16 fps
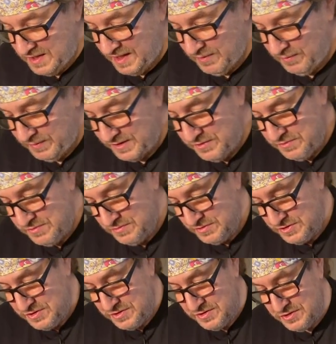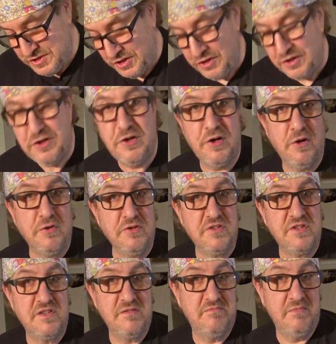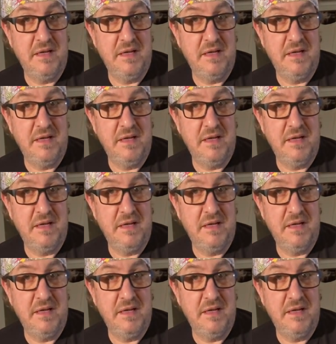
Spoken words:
and we do tournedos.